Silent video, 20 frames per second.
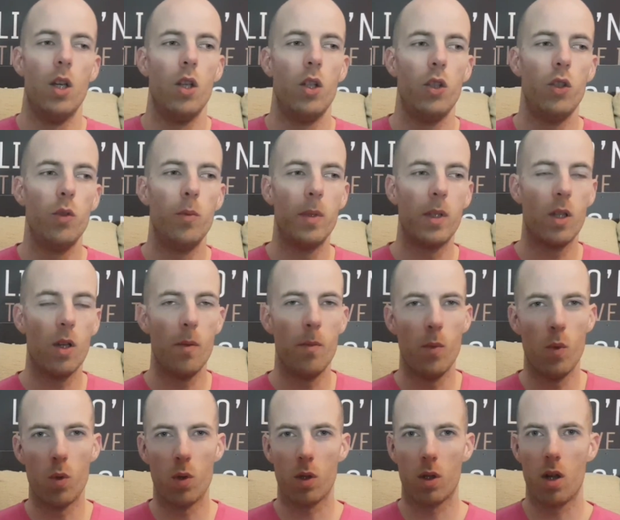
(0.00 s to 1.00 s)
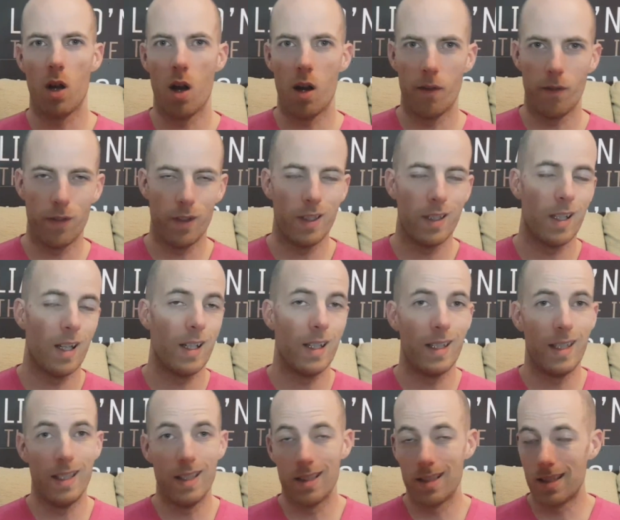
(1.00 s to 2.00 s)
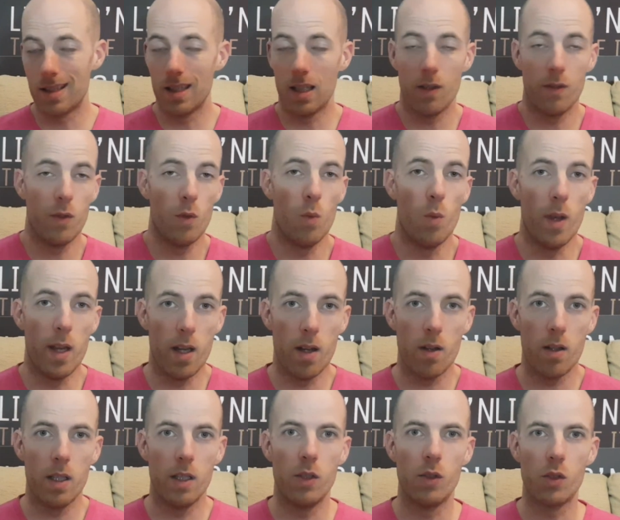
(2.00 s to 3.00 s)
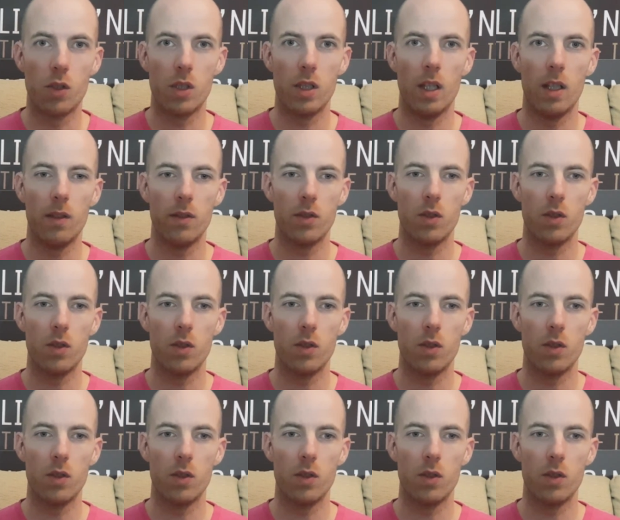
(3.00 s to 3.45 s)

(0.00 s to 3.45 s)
You become more confident and again self-aware in yourself,